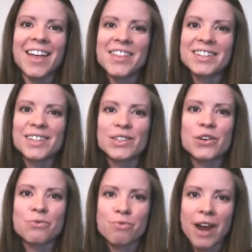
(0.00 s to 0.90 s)
And this is
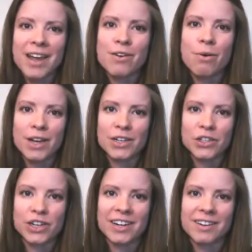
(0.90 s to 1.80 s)
a great
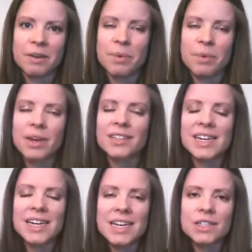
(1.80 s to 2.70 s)
question
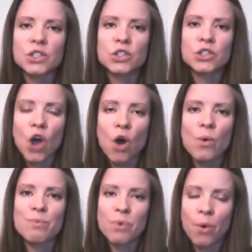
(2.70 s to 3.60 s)
because it is
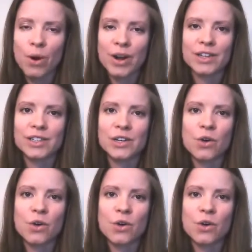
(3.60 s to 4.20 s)
so important